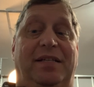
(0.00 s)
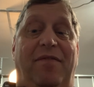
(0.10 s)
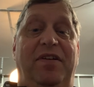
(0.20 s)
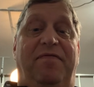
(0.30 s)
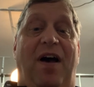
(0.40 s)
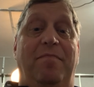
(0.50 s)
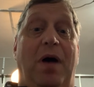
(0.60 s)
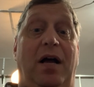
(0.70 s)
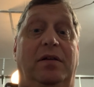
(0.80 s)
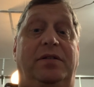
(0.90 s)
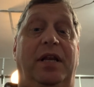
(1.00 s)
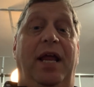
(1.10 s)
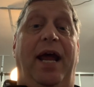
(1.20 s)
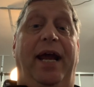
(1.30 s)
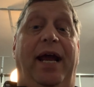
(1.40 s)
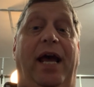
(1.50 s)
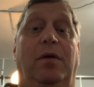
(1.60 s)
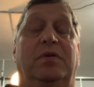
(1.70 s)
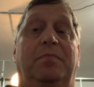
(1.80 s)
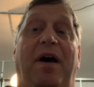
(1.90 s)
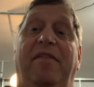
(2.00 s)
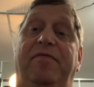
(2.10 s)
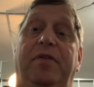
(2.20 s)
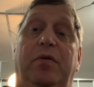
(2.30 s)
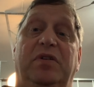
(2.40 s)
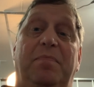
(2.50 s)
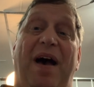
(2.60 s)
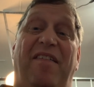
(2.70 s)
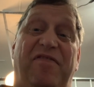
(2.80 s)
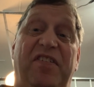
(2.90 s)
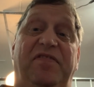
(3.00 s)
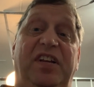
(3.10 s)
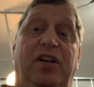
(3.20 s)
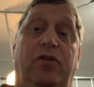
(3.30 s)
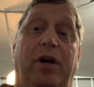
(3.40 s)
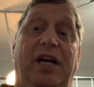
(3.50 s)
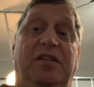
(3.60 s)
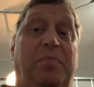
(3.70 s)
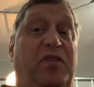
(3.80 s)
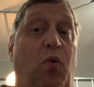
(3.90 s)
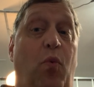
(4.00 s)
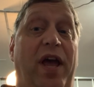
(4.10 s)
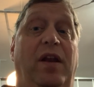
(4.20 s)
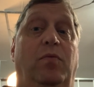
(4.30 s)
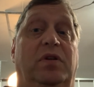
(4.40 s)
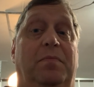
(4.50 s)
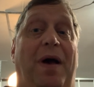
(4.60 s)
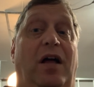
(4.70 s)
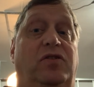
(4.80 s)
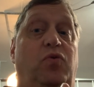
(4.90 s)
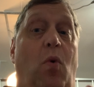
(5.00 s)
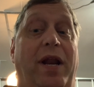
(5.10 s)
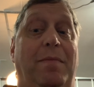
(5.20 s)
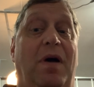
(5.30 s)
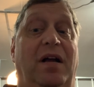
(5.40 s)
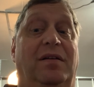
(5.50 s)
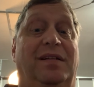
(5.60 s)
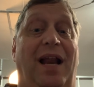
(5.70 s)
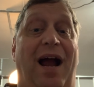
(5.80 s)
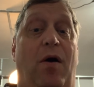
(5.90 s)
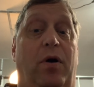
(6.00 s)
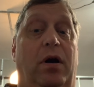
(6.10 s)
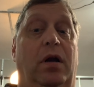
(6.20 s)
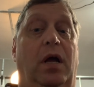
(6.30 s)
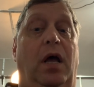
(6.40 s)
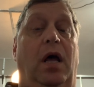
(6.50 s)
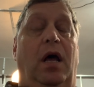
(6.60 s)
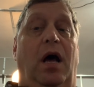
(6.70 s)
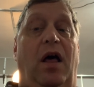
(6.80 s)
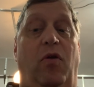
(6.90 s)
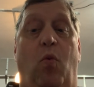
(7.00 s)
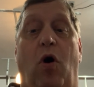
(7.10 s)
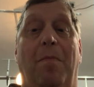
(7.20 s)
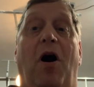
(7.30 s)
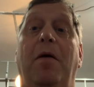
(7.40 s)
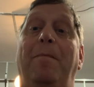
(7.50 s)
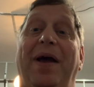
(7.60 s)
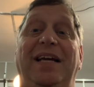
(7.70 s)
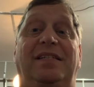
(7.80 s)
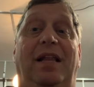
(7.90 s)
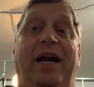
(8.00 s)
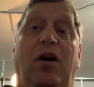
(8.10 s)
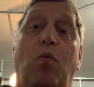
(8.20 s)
75 miles today, and it was about it was about 50 degrees, but the wind was about 20 miles an hour. Uh, the WarmR base layer